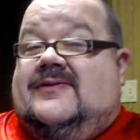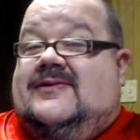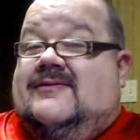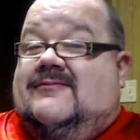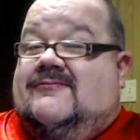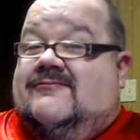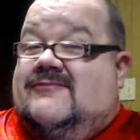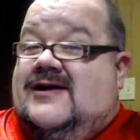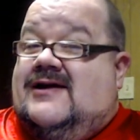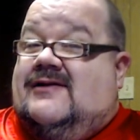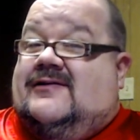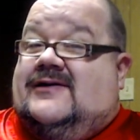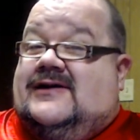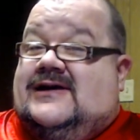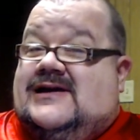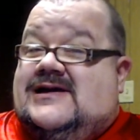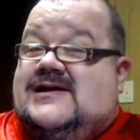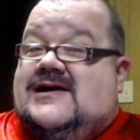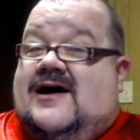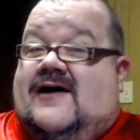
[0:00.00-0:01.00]

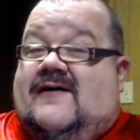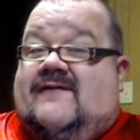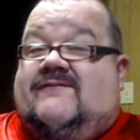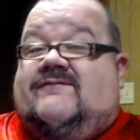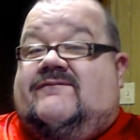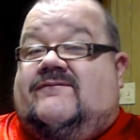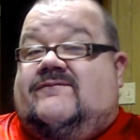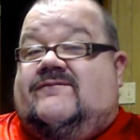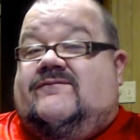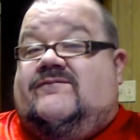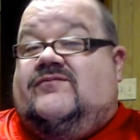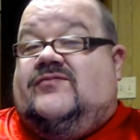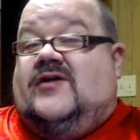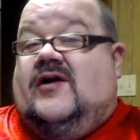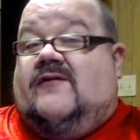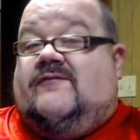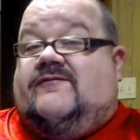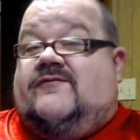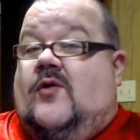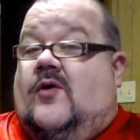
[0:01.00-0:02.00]
really a you
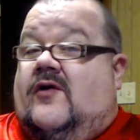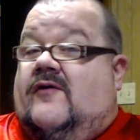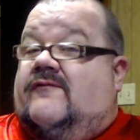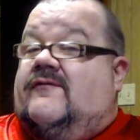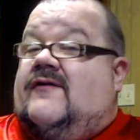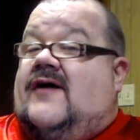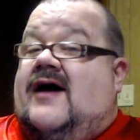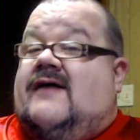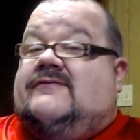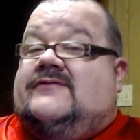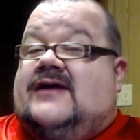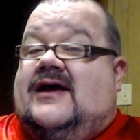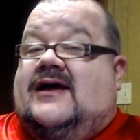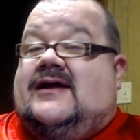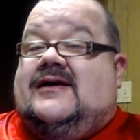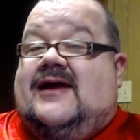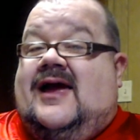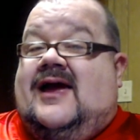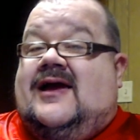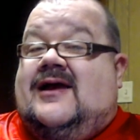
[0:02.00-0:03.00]
know four or five day
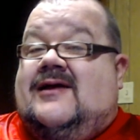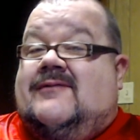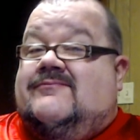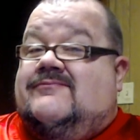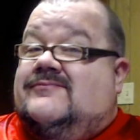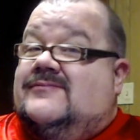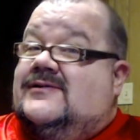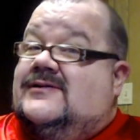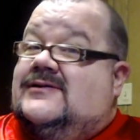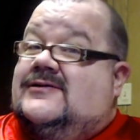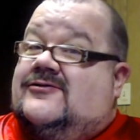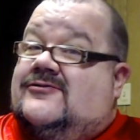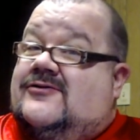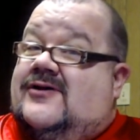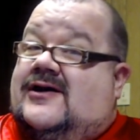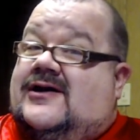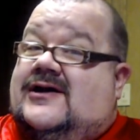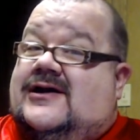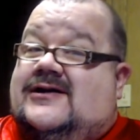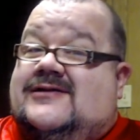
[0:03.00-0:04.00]
game in
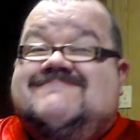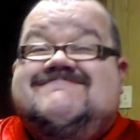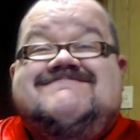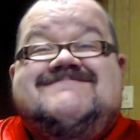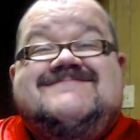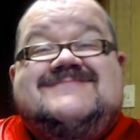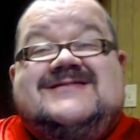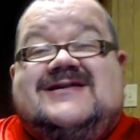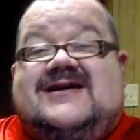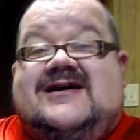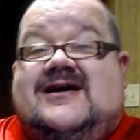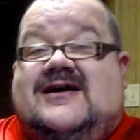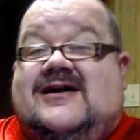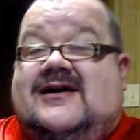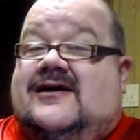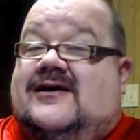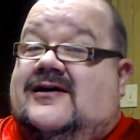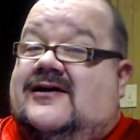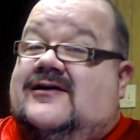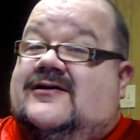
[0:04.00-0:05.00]
cricket,
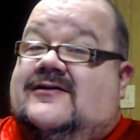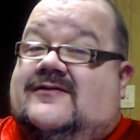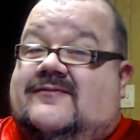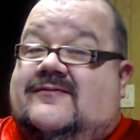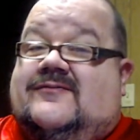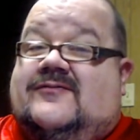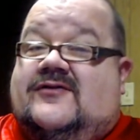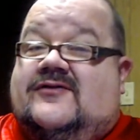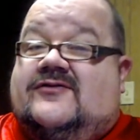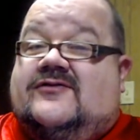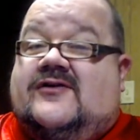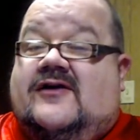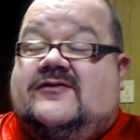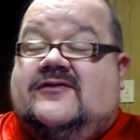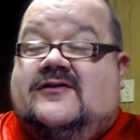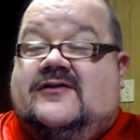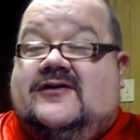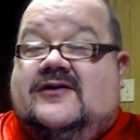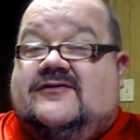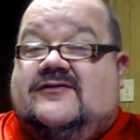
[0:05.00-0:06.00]
yeah, just
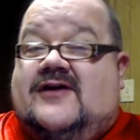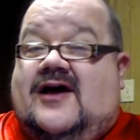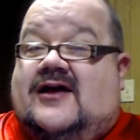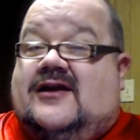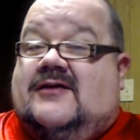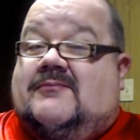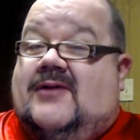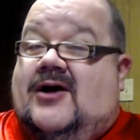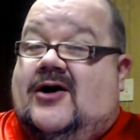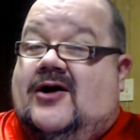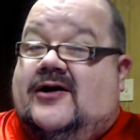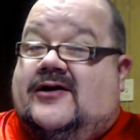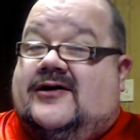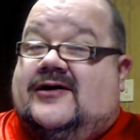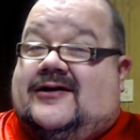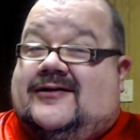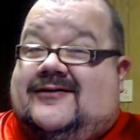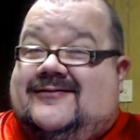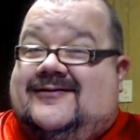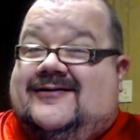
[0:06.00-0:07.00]
doesn't. It's not
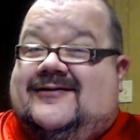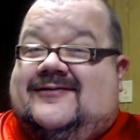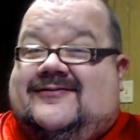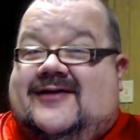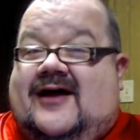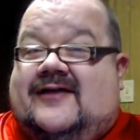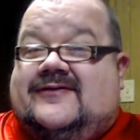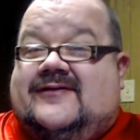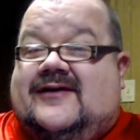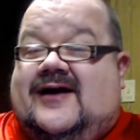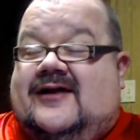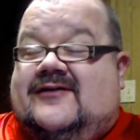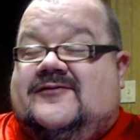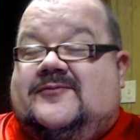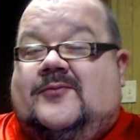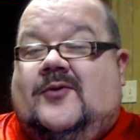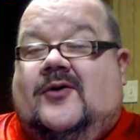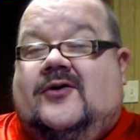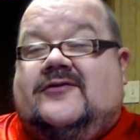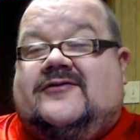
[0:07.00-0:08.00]
American. It's not the kind of
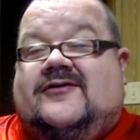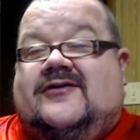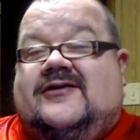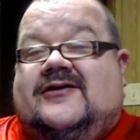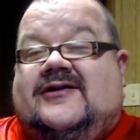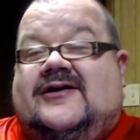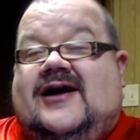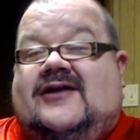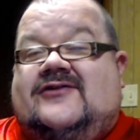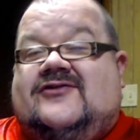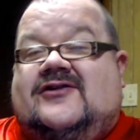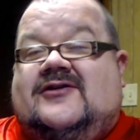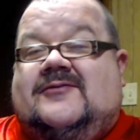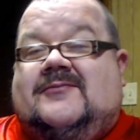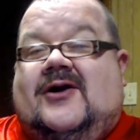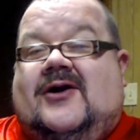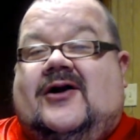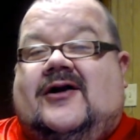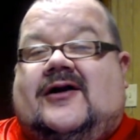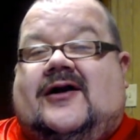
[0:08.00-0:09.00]
sport that's going to catch in
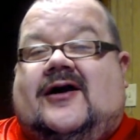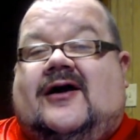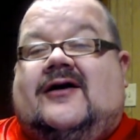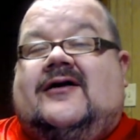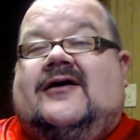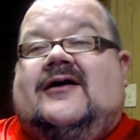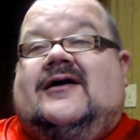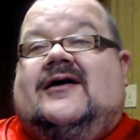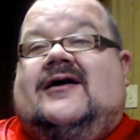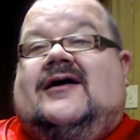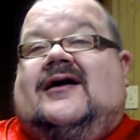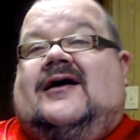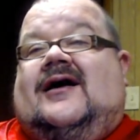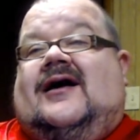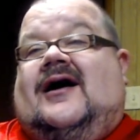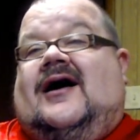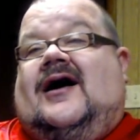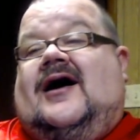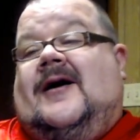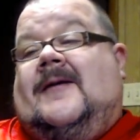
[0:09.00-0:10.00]
America.
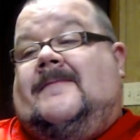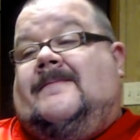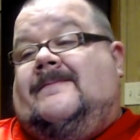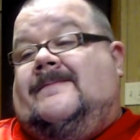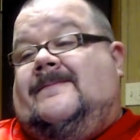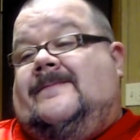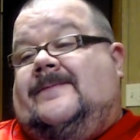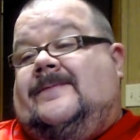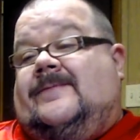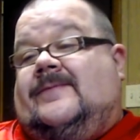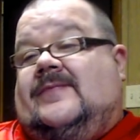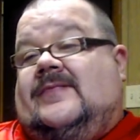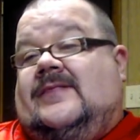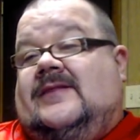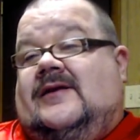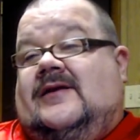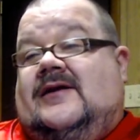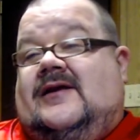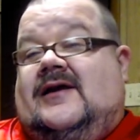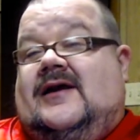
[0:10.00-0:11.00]
Um,
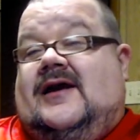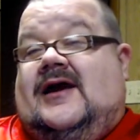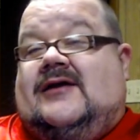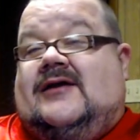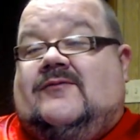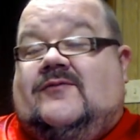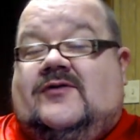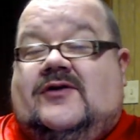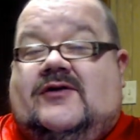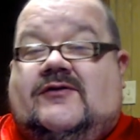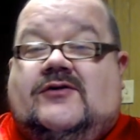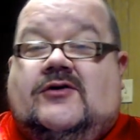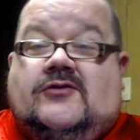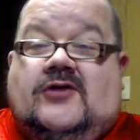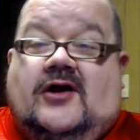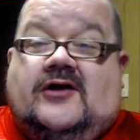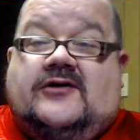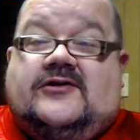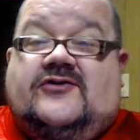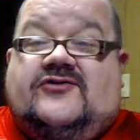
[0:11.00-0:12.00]
and you
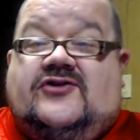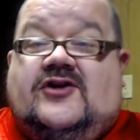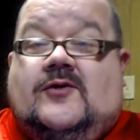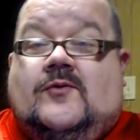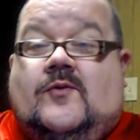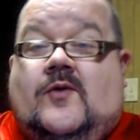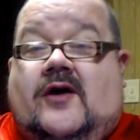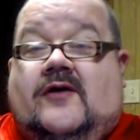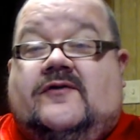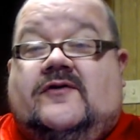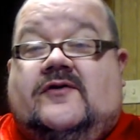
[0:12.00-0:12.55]
look to see where the